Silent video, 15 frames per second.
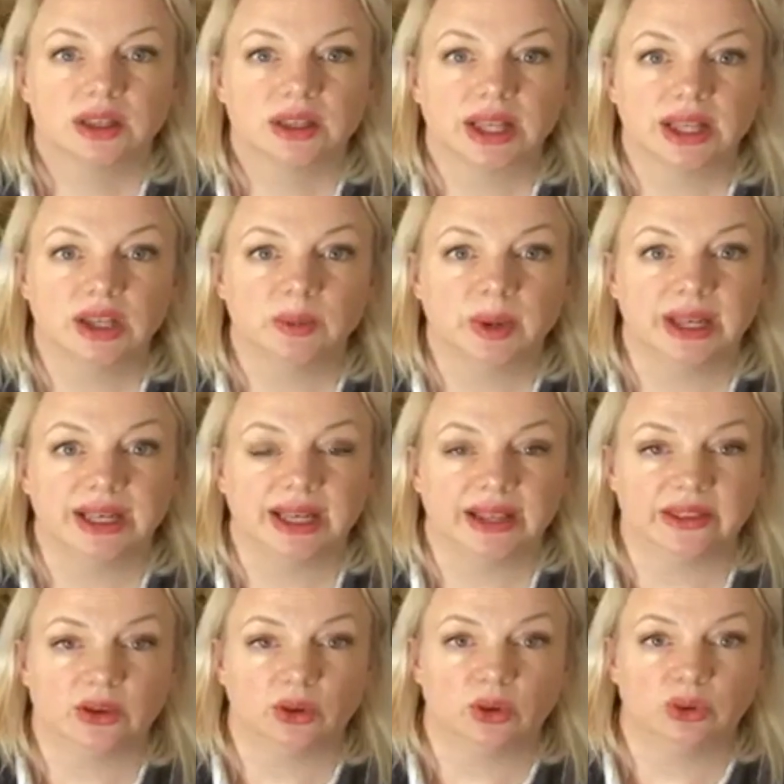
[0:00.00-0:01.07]
Can you paint
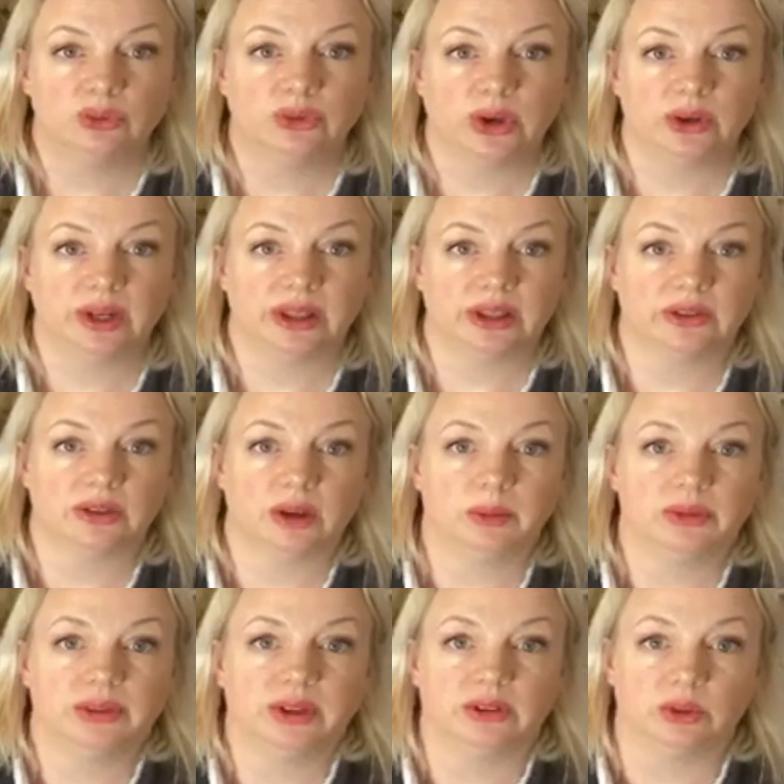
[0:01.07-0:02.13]
leather or faux leather type
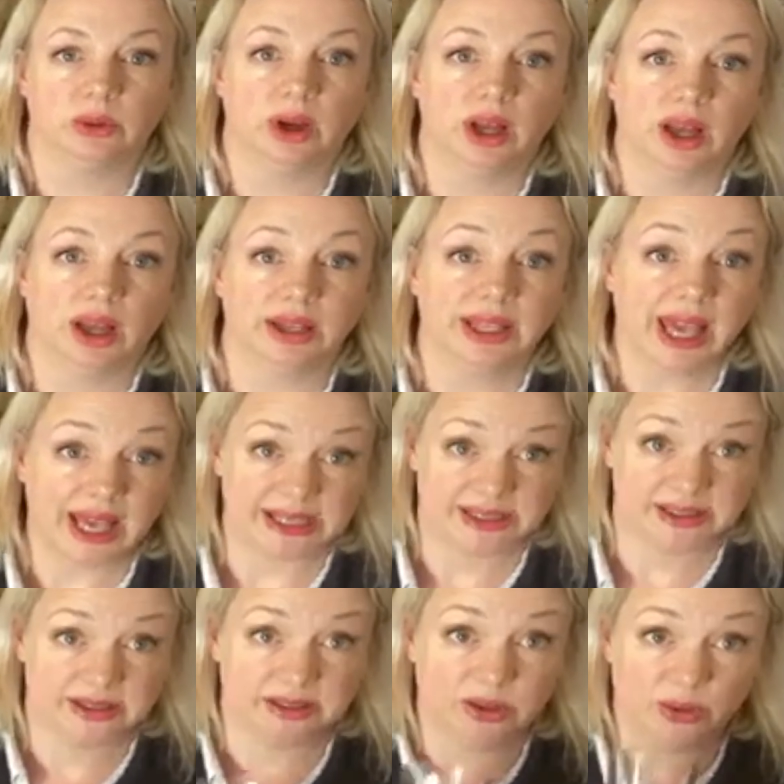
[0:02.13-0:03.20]
material?
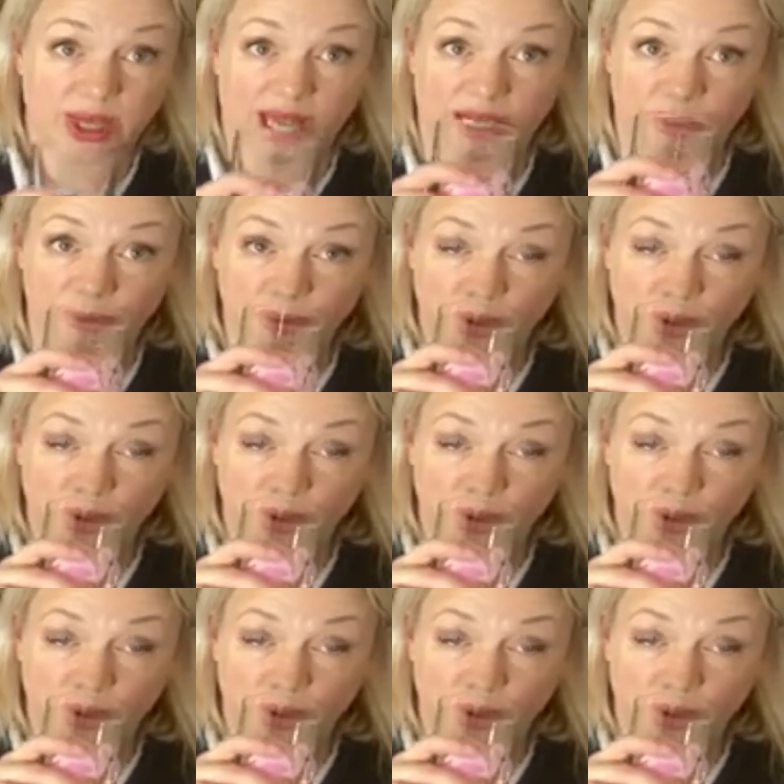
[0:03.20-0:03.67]
Yes, you can.